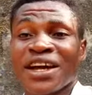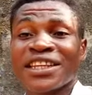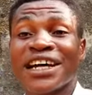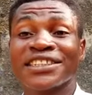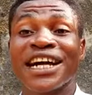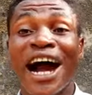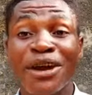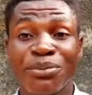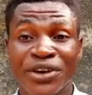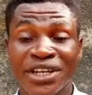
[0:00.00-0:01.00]
that is
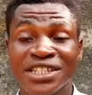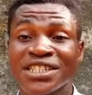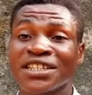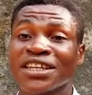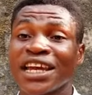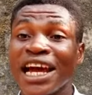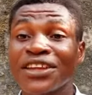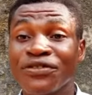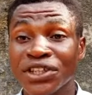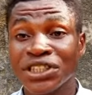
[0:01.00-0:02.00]
hybrid
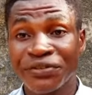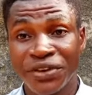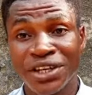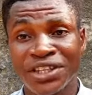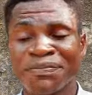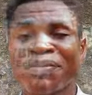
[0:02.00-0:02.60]
catfish feed.